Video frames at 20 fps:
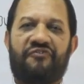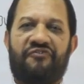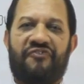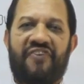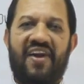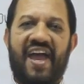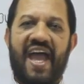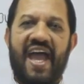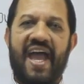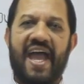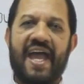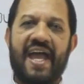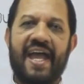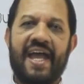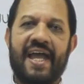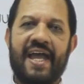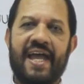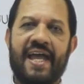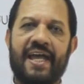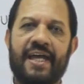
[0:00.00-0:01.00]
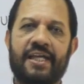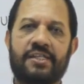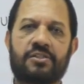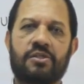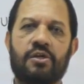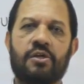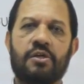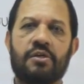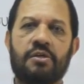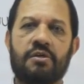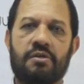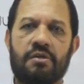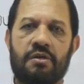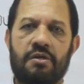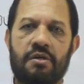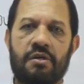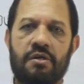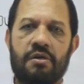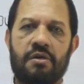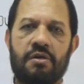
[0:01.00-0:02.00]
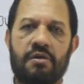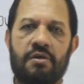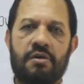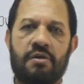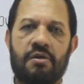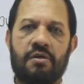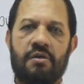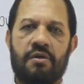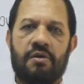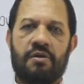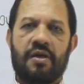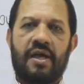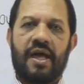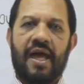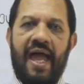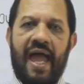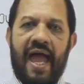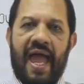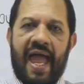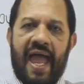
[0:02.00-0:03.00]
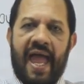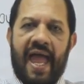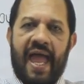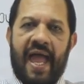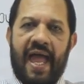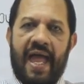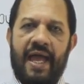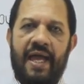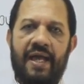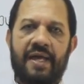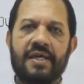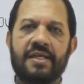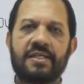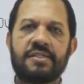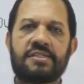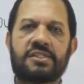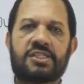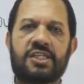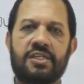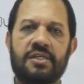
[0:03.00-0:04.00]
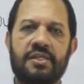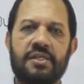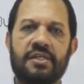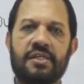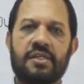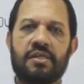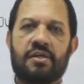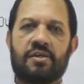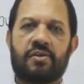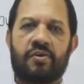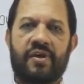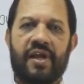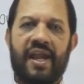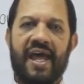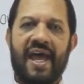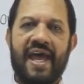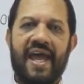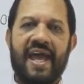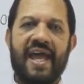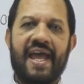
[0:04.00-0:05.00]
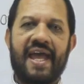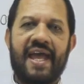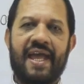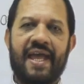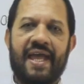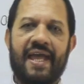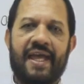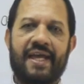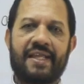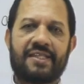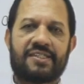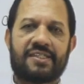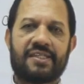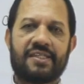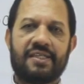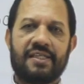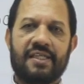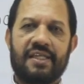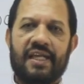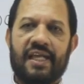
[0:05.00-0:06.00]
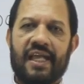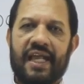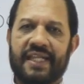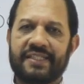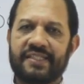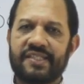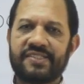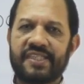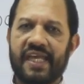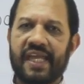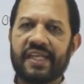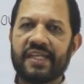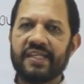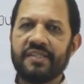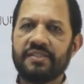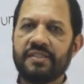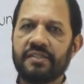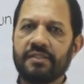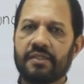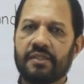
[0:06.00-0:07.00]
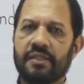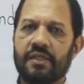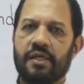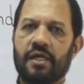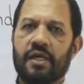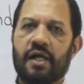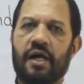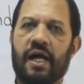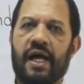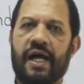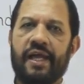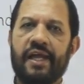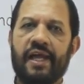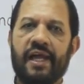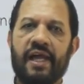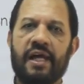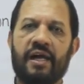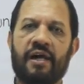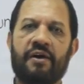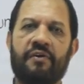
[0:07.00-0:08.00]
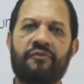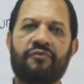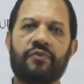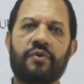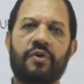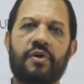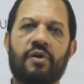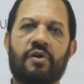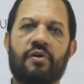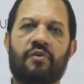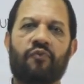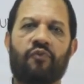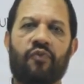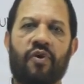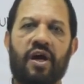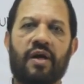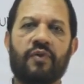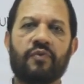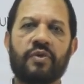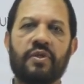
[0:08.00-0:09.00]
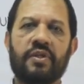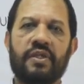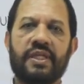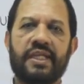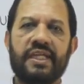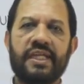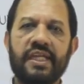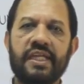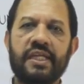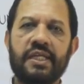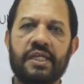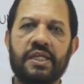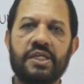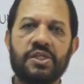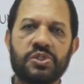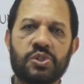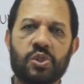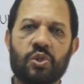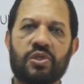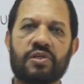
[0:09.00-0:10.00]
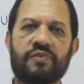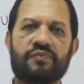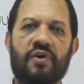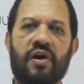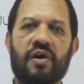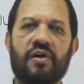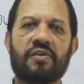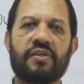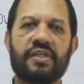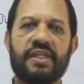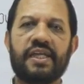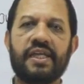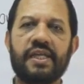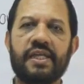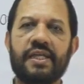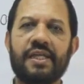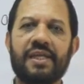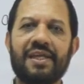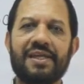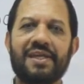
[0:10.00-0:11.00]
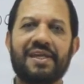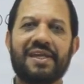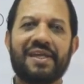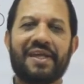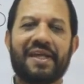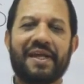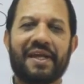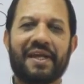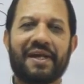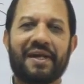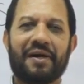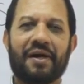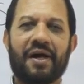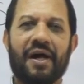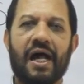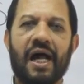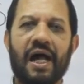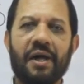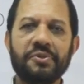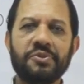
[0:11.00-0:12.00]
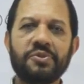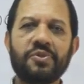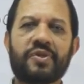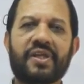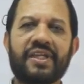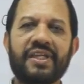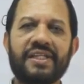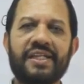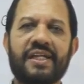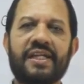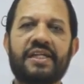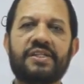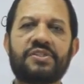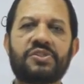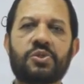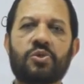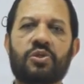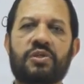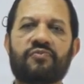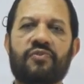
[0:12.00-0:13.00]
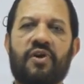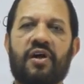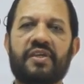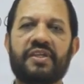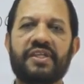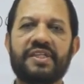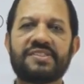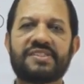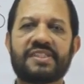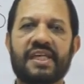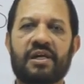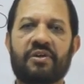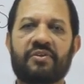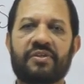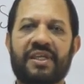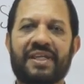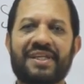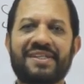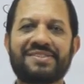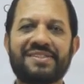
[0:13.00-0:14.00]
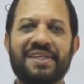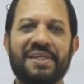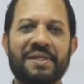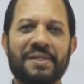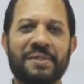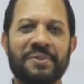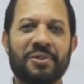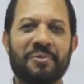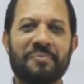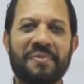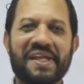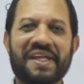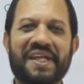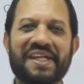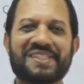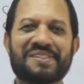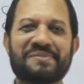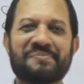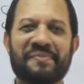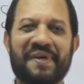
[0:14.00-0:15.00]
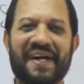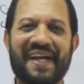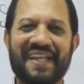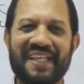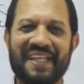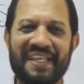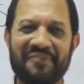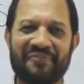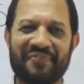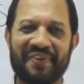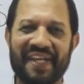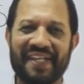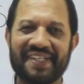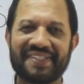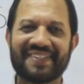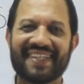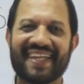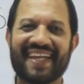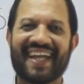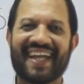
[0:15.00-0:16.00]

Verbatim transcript: fat, er, at, rat. And the second I have vowel E, short vowel E. How you create short vowel E sound is you make a smiley face,